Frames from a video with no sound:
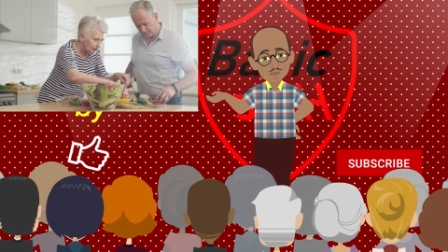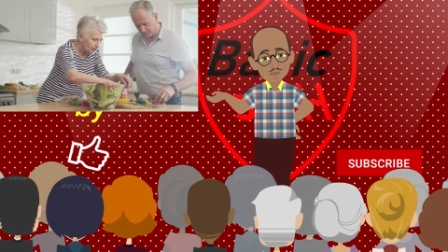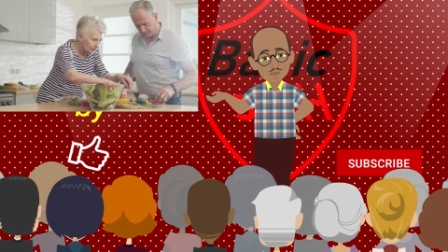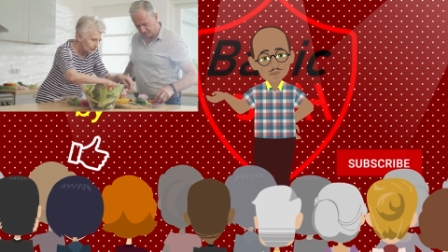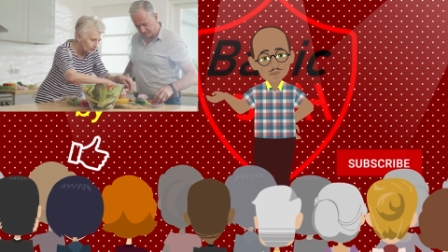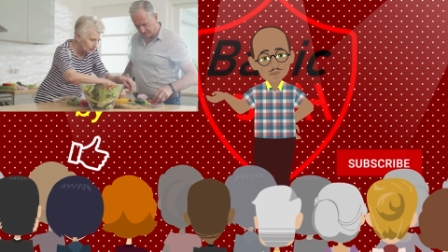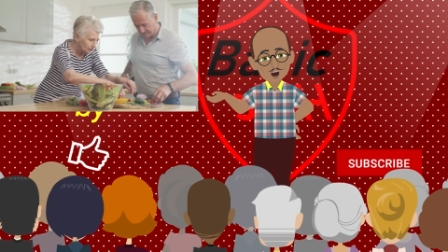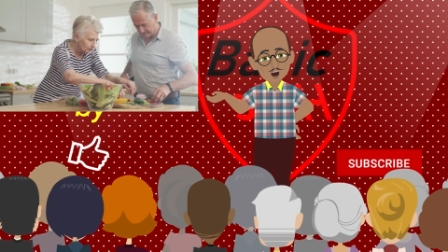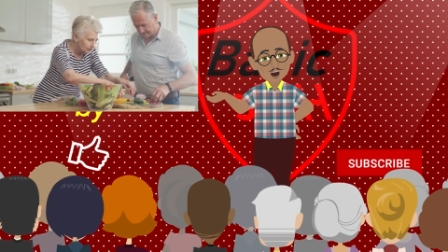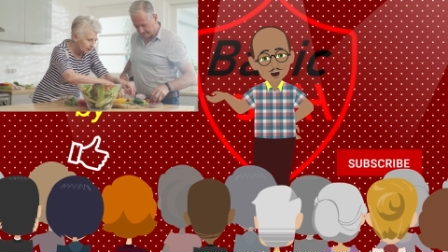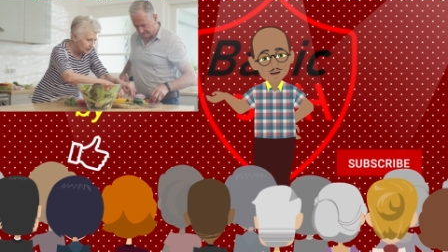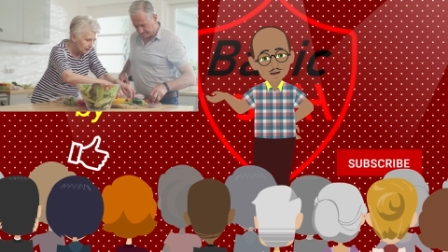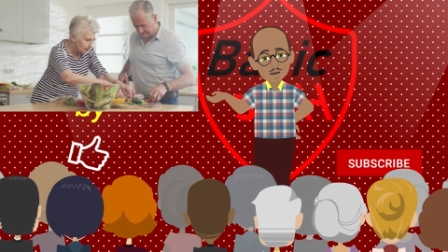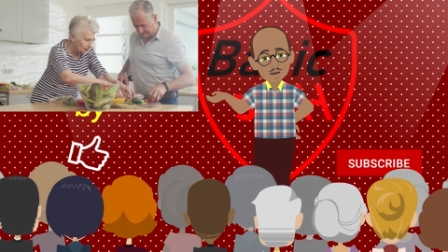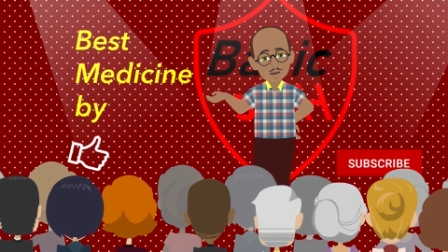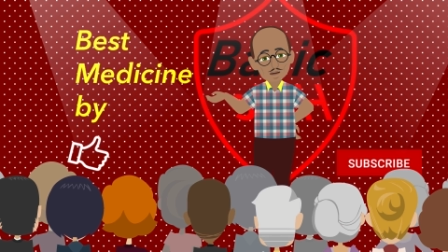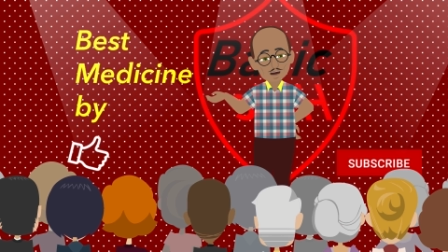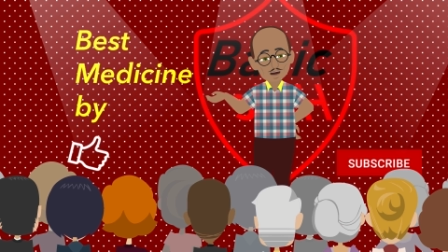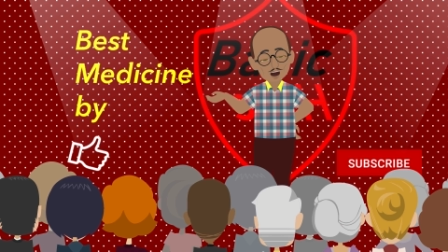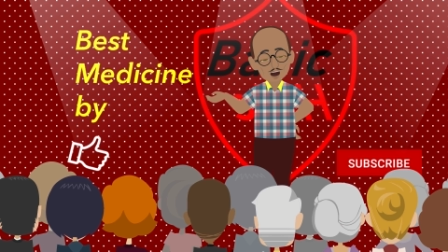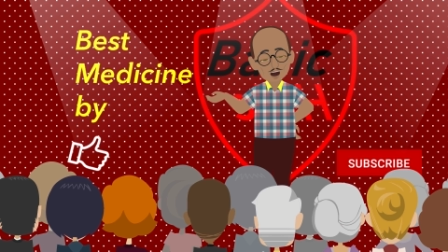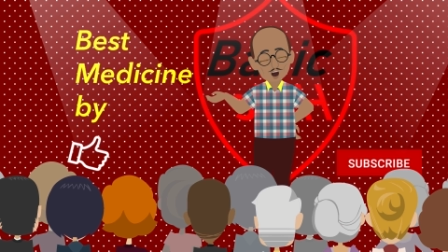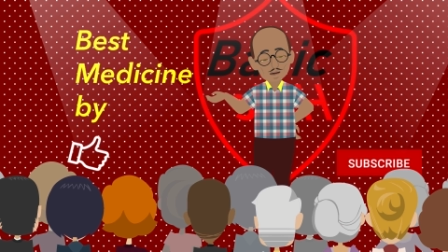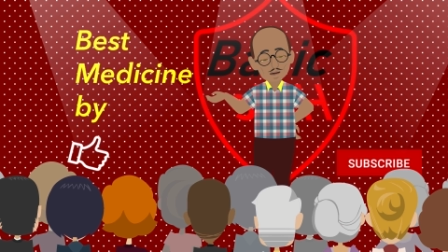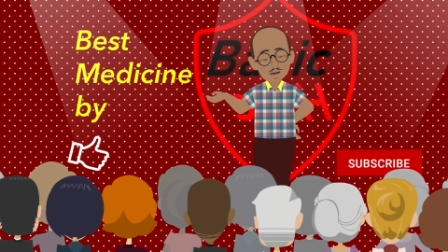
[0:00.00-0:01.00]
some of
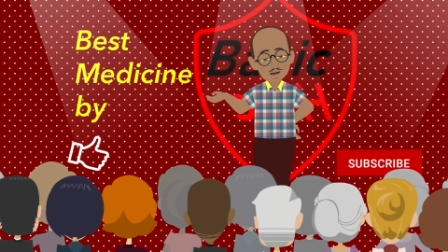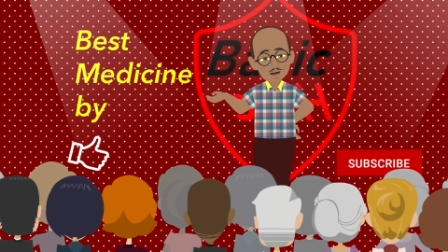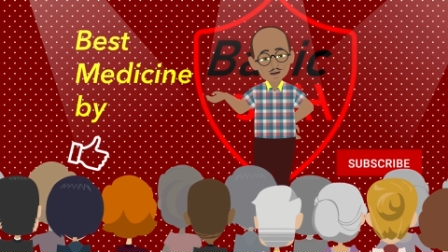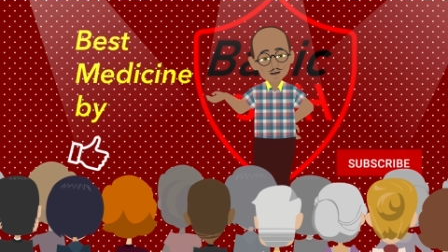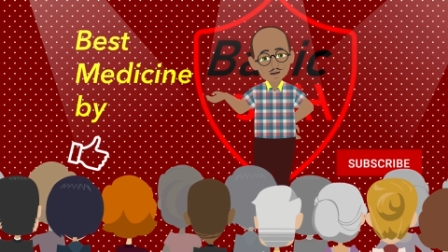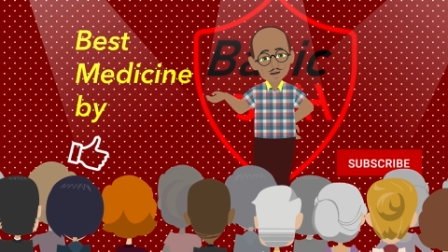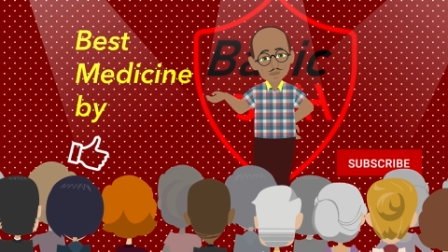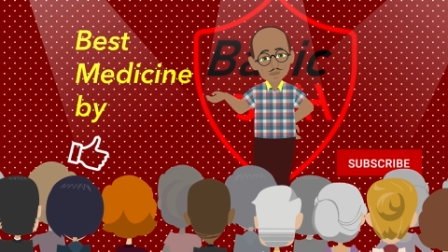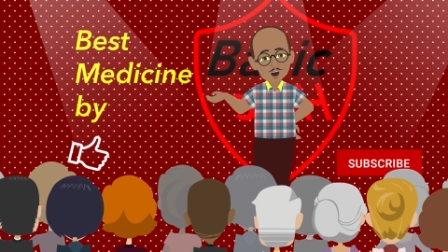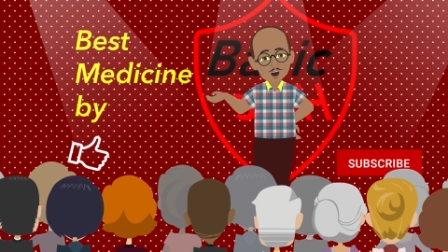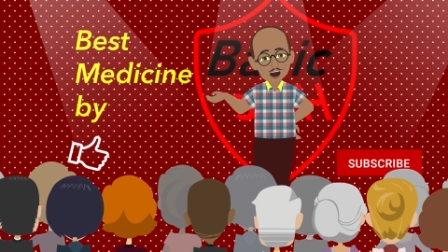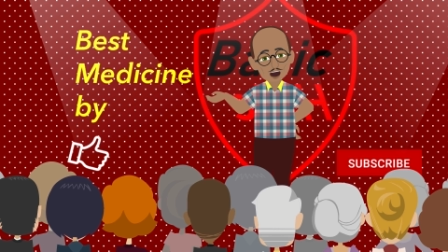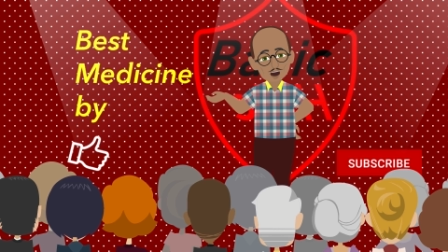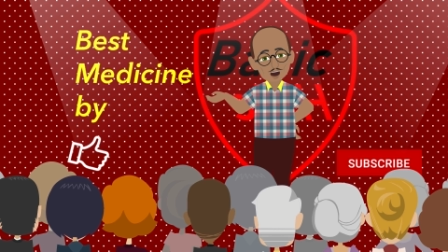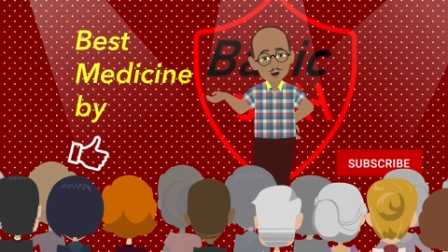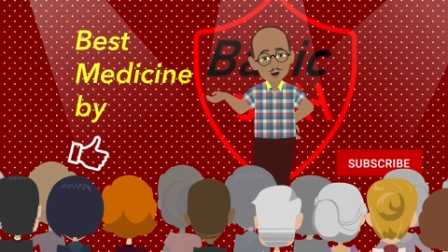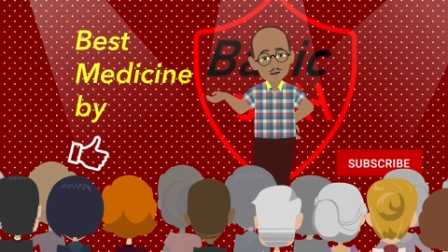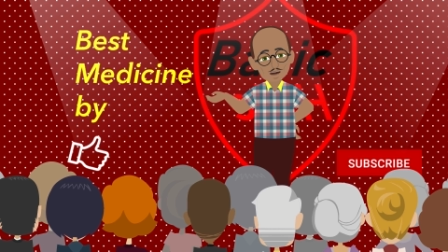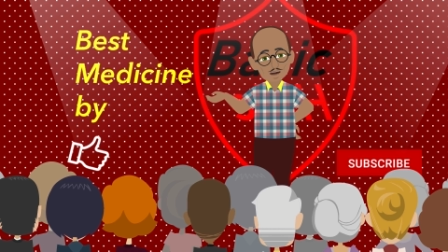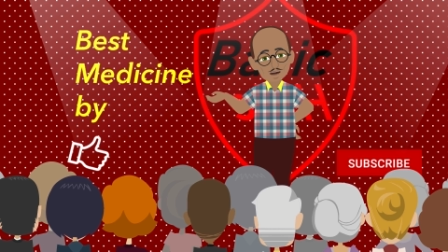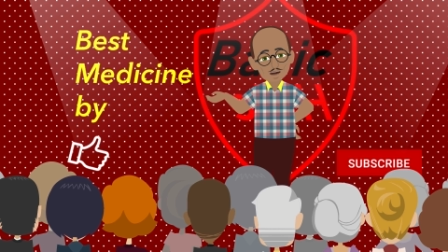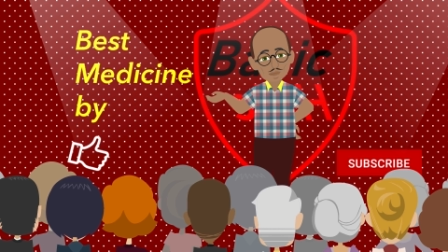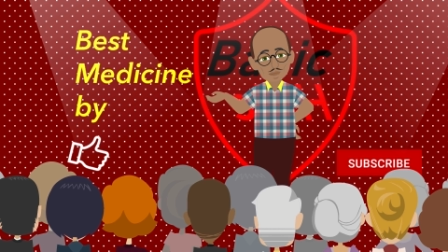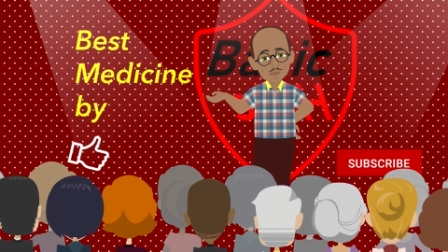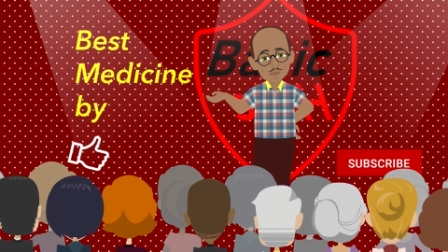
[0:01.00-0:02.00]
these
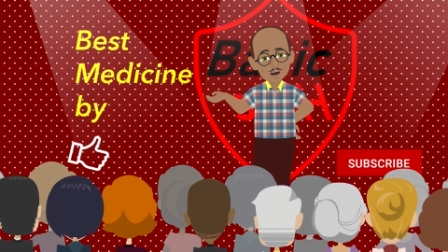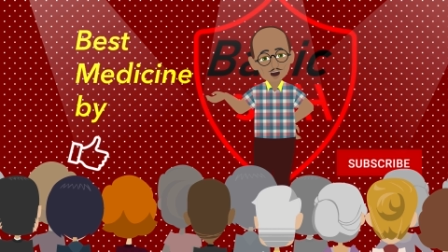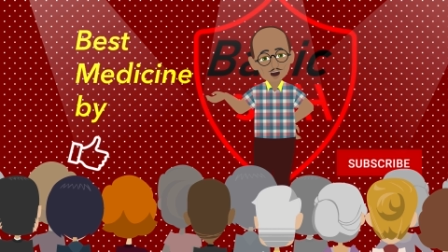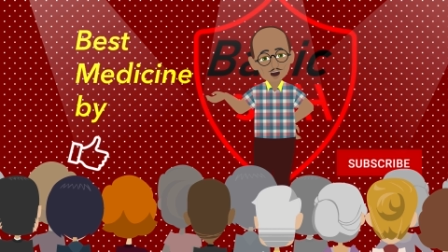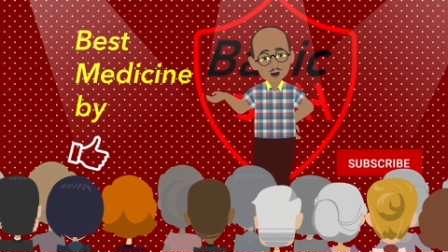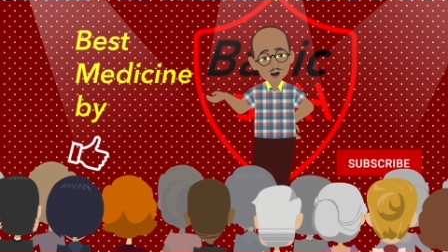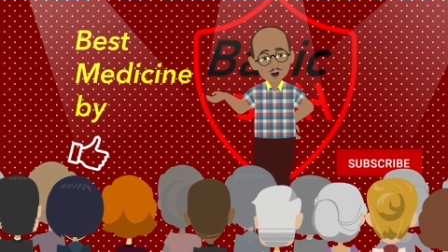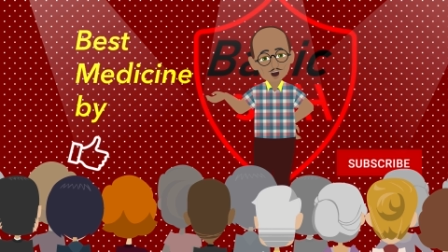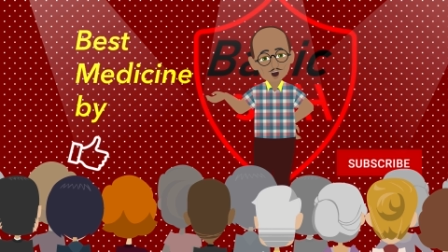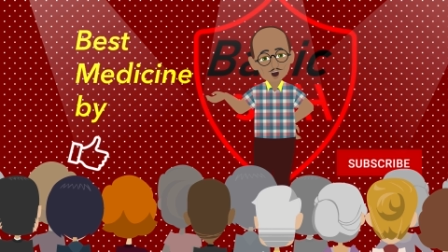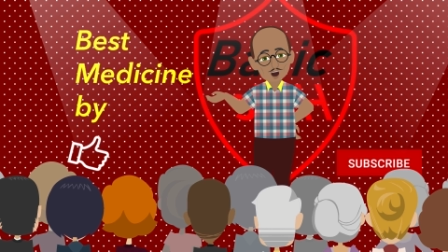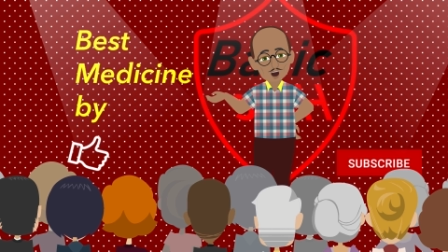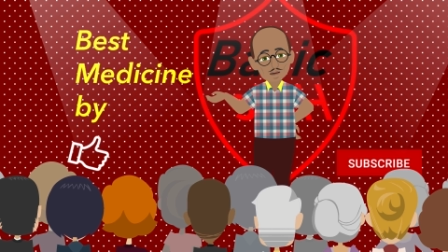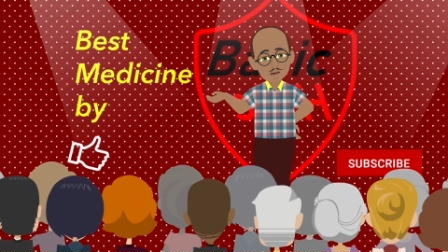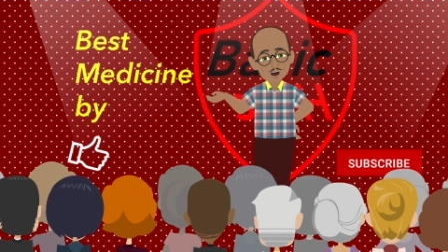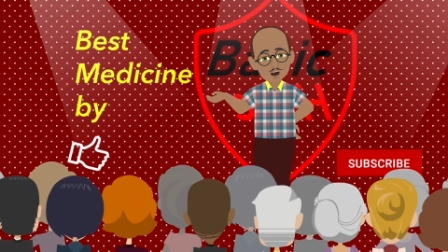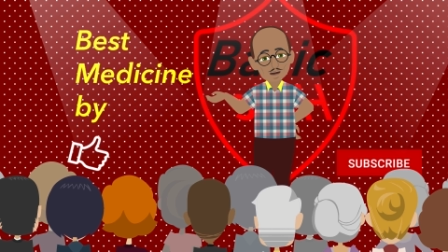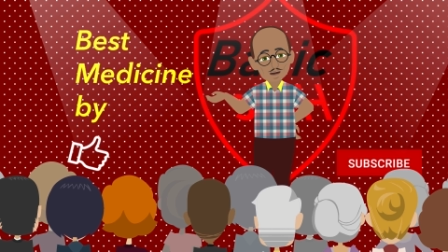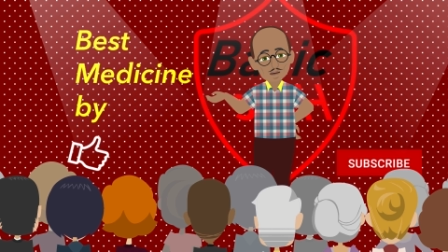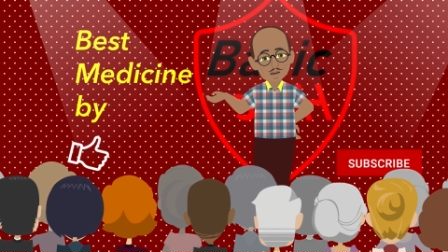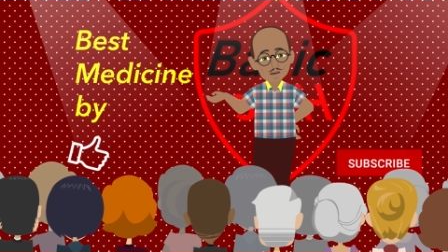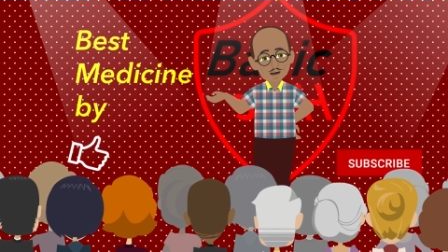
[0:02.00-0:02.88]
good symbiotic